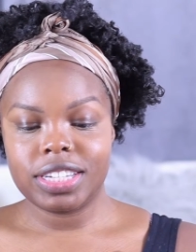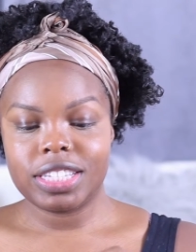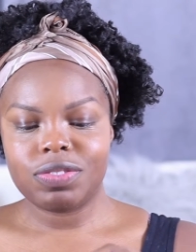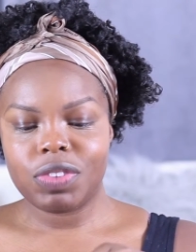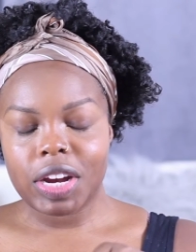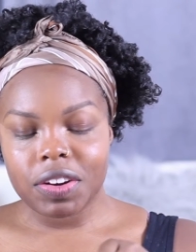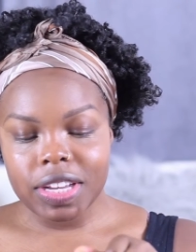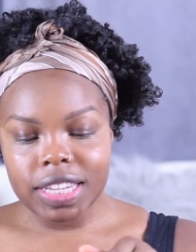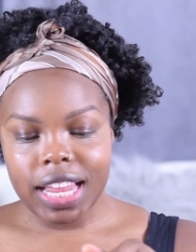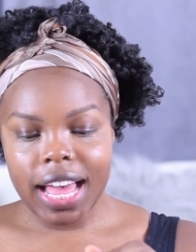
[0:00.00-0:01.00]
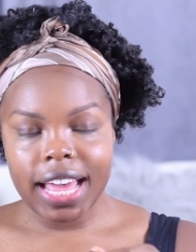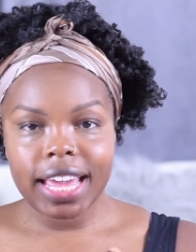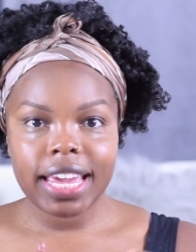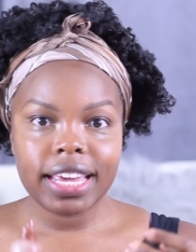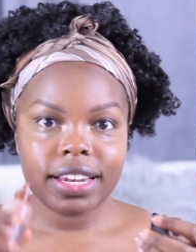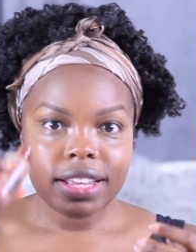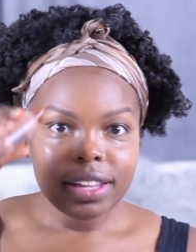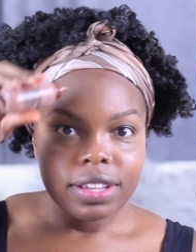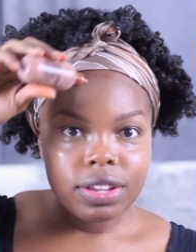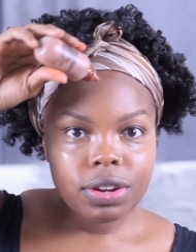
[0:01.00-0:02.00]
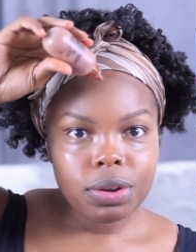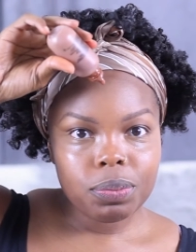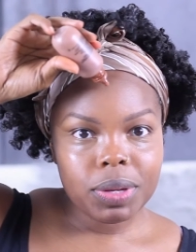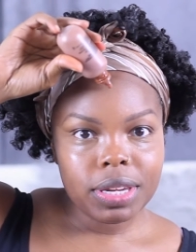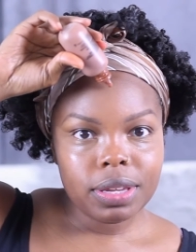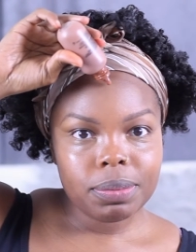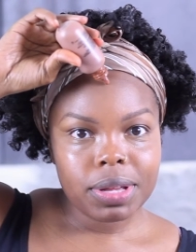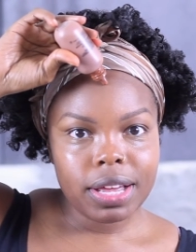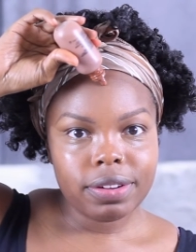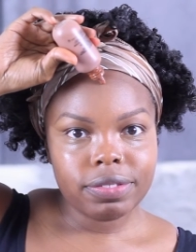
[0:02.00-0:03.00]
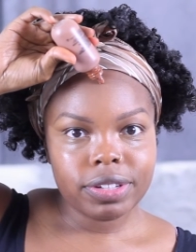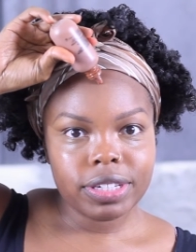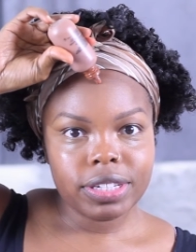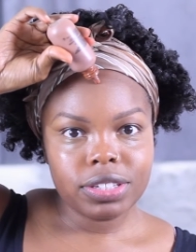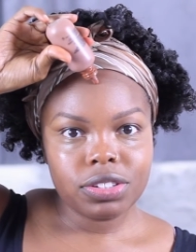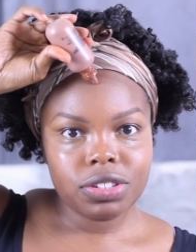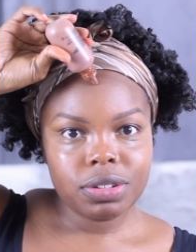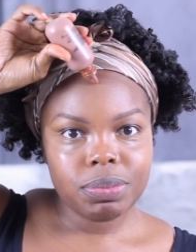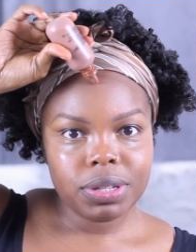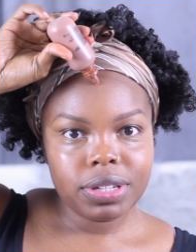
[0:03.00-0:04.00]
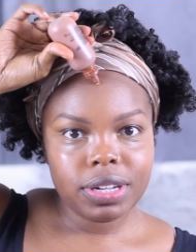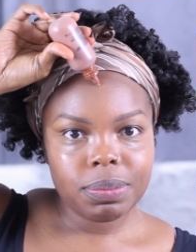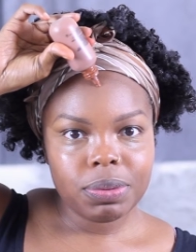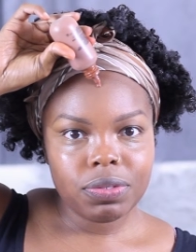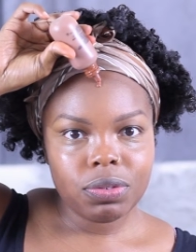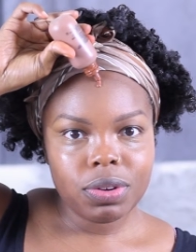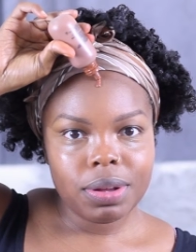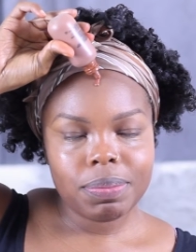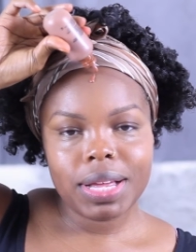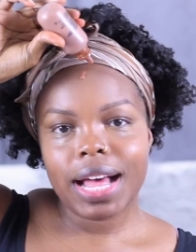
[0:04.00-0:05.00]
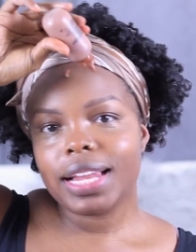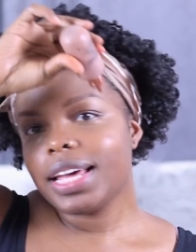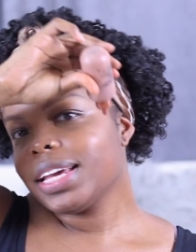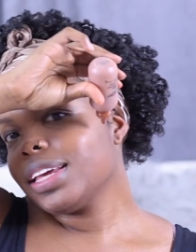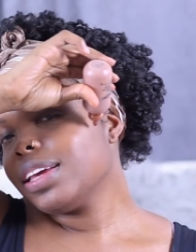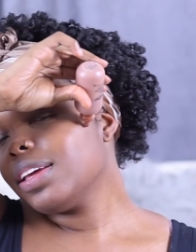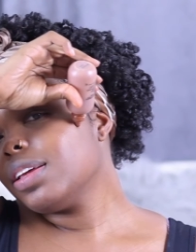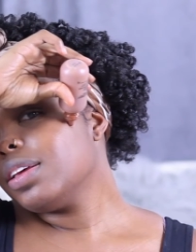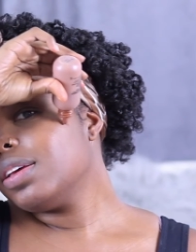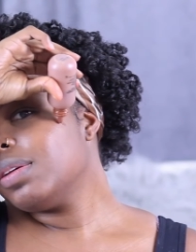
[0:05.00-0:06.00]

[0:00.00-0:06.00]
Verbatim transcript: It's very light, you know, medium coverage. You could build it up if you want, but I like it